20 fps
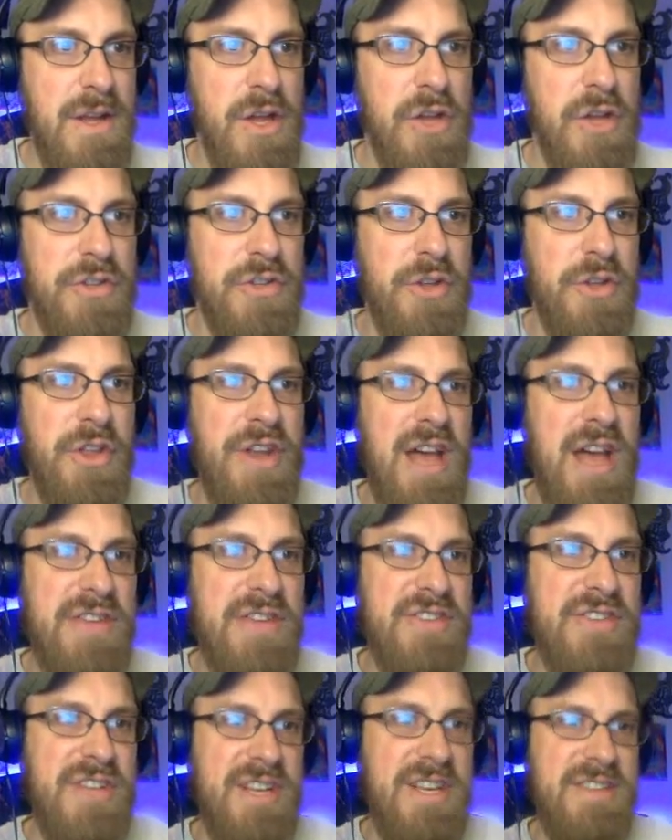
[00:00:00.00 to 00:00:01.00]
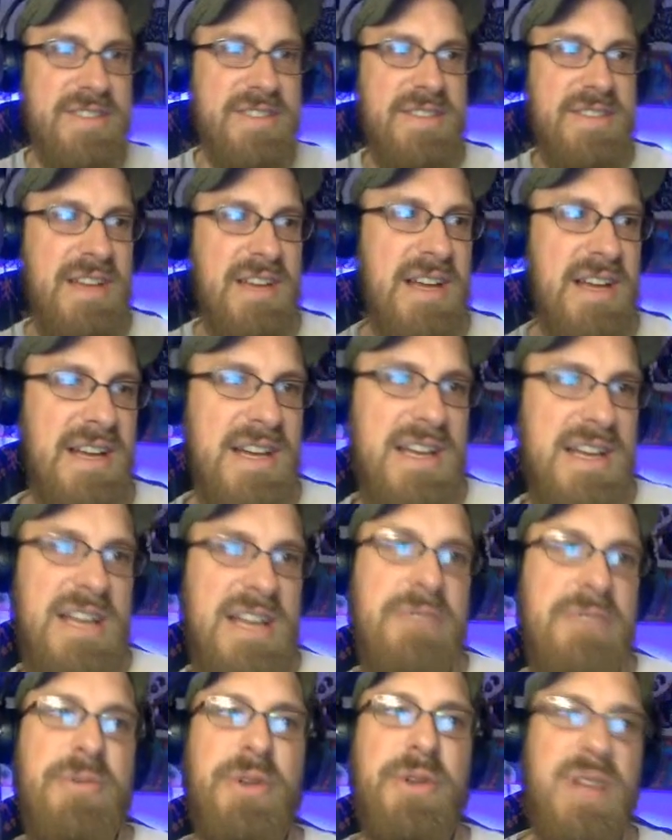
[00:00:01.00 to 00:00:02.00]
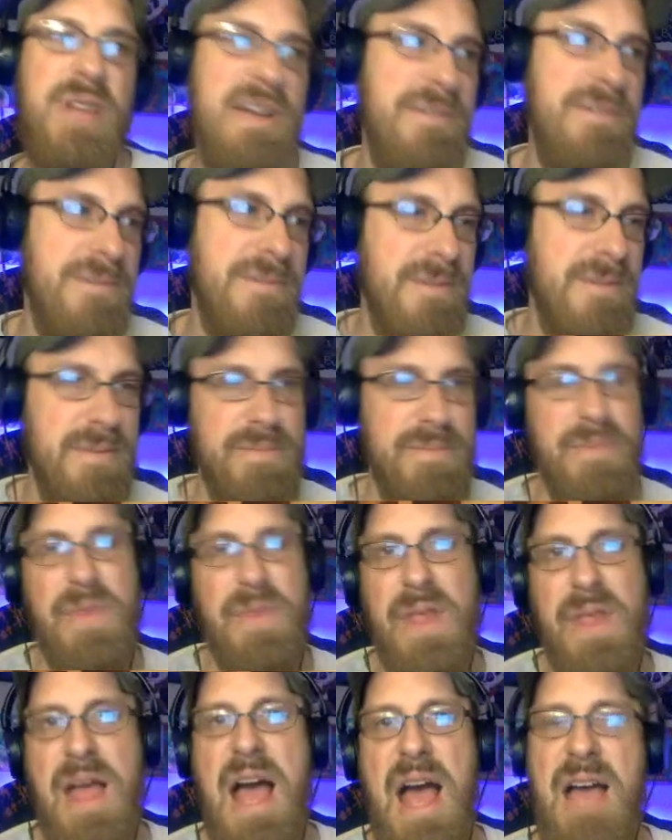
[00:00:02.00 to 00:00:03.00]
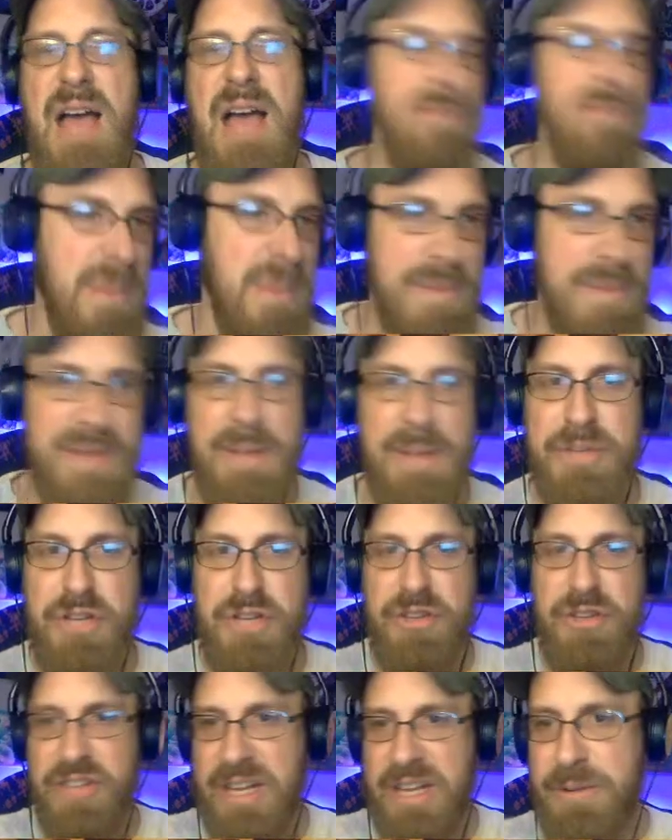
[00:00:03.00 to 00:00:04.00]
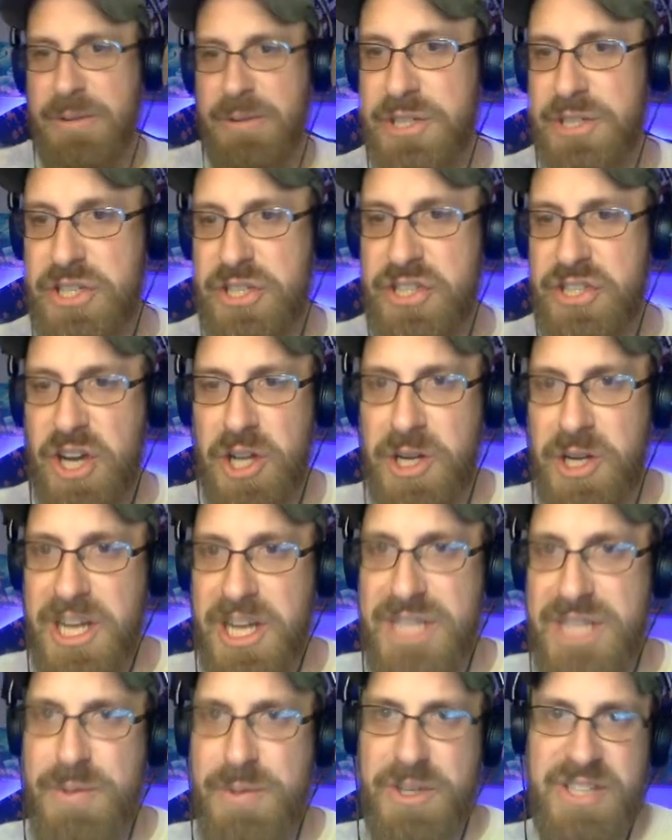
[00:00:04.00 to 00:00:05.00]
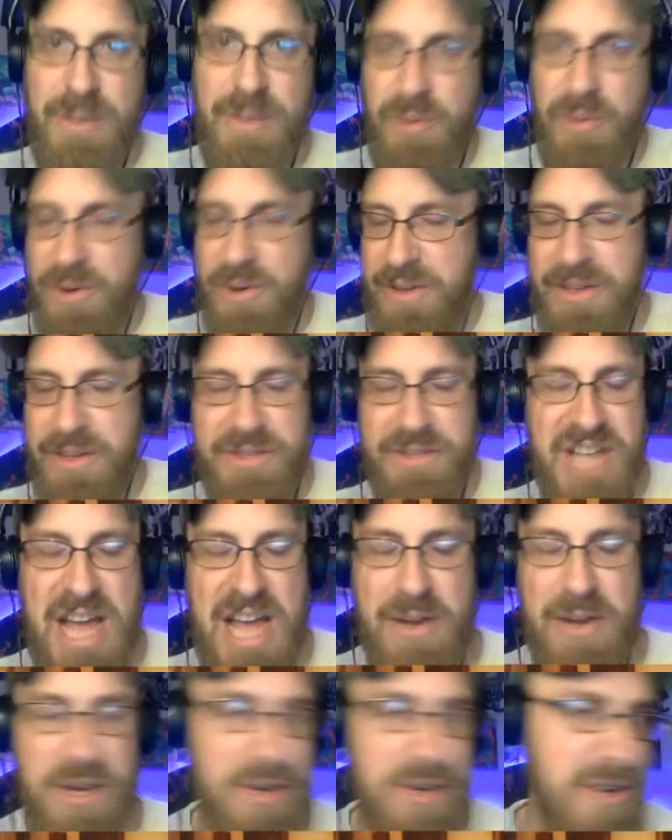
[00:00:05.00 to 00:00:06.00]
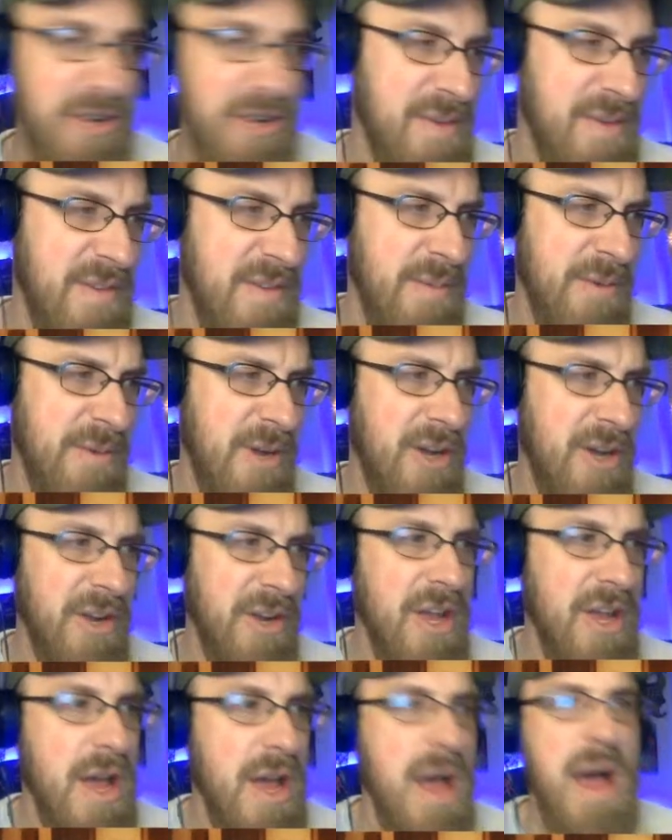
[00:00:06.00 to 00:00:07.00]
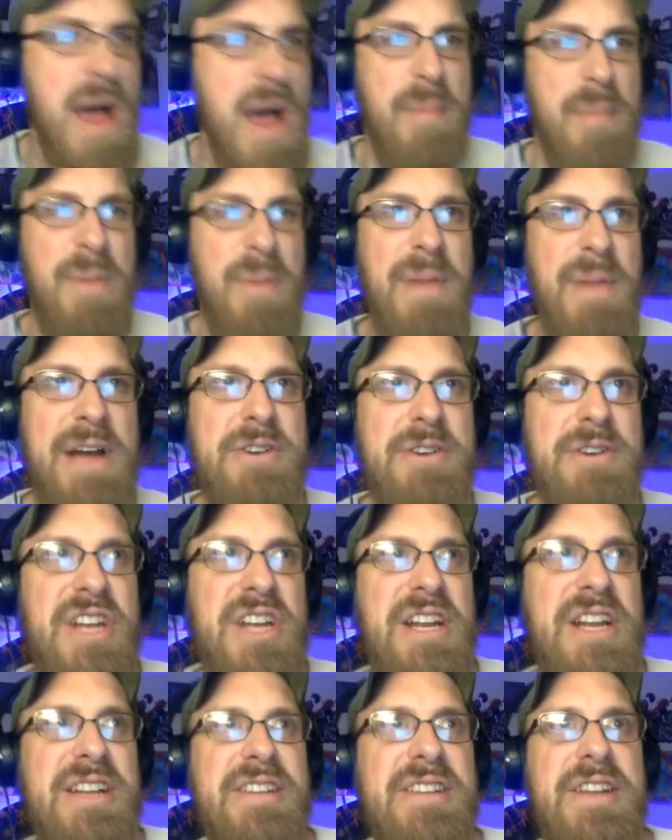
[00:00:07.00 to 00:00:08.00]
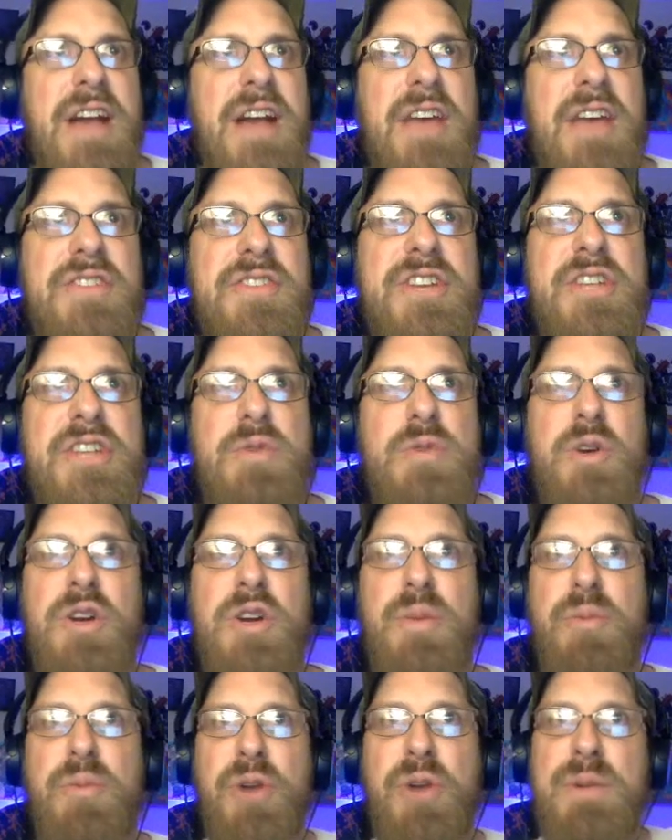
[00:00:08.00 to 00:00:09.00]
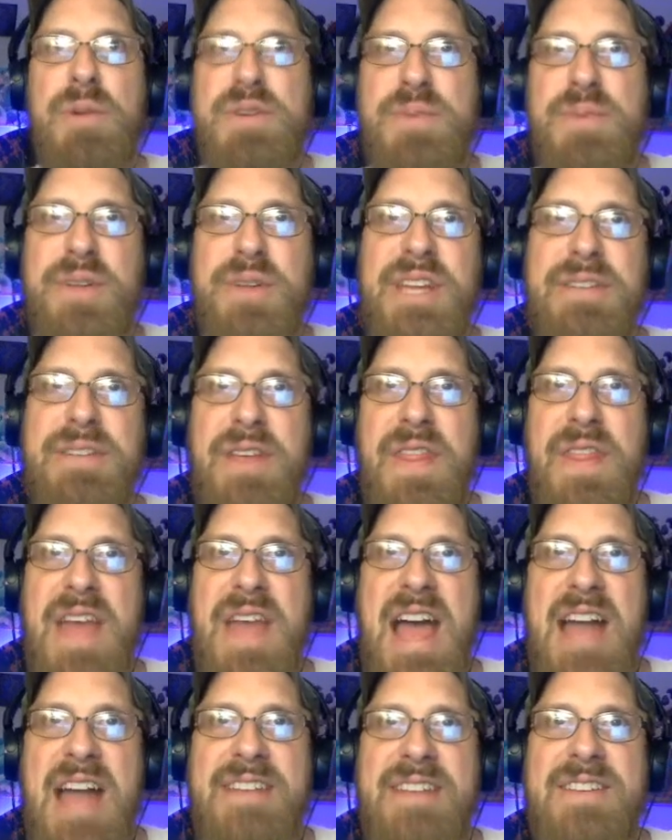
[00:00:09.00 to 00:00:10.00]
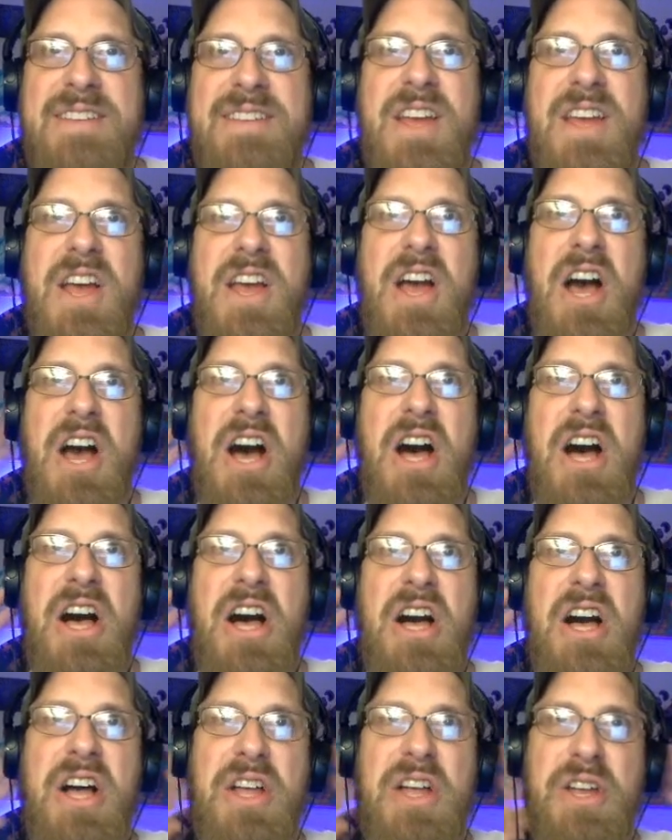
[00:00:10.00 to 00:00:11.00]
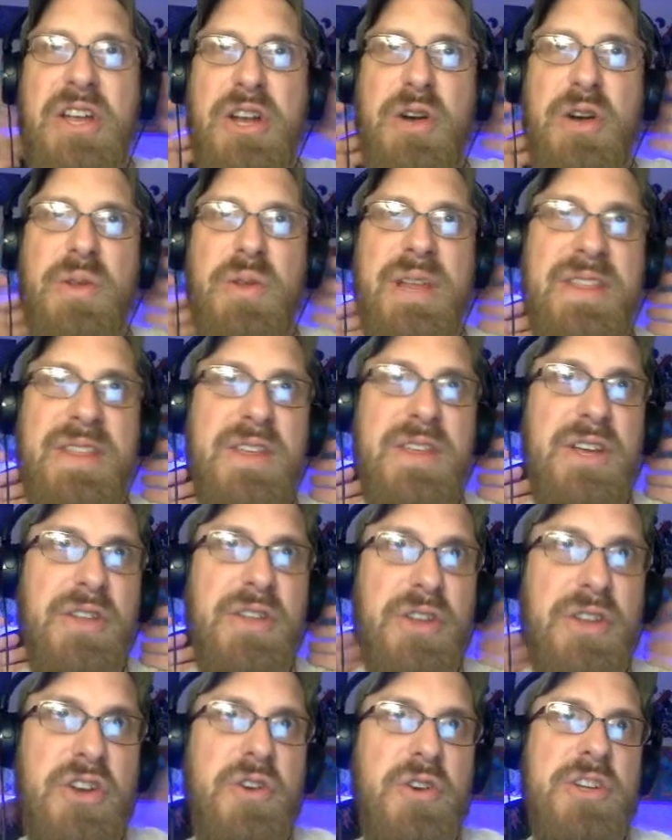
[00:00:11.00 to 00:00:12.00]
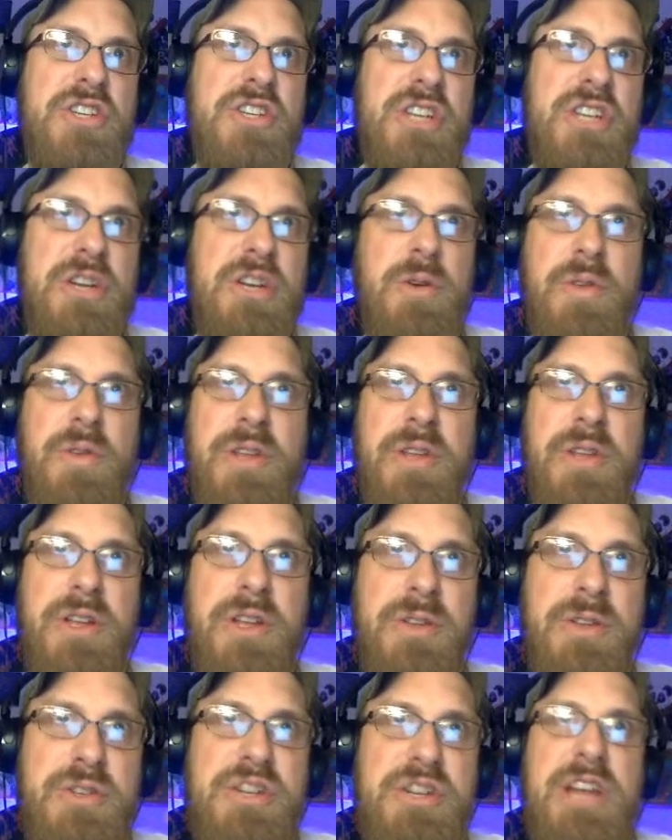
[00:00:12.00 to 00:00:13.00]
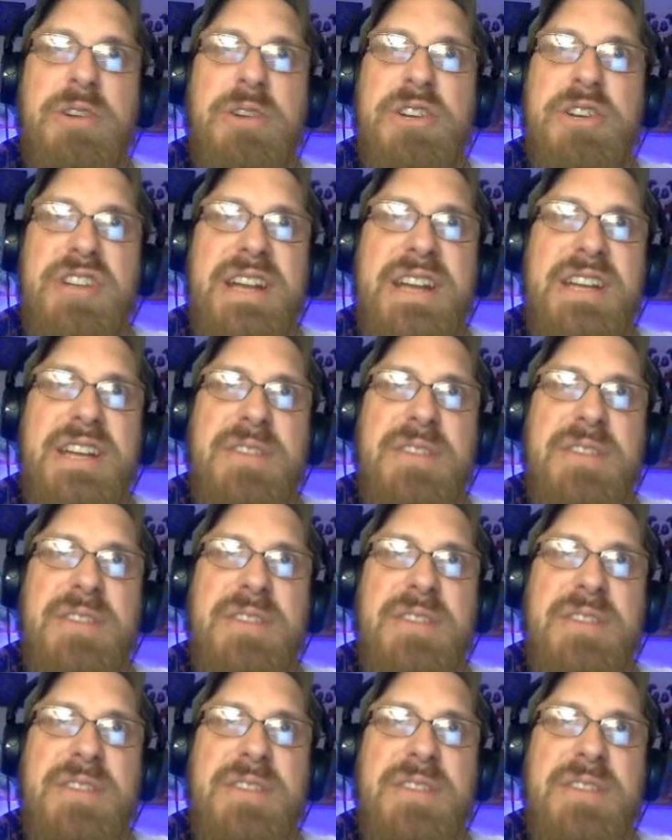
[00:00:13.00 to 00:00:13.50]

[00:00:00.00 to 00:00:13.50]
So the Gnostics in real life, I mean, I'm sure there's like a religious scholar expert somewhere in the chat who can correct me if I'm wrong. But my understanding is the Gnostics were pretty much believing that, like the Christian or the Judeo-Christian idea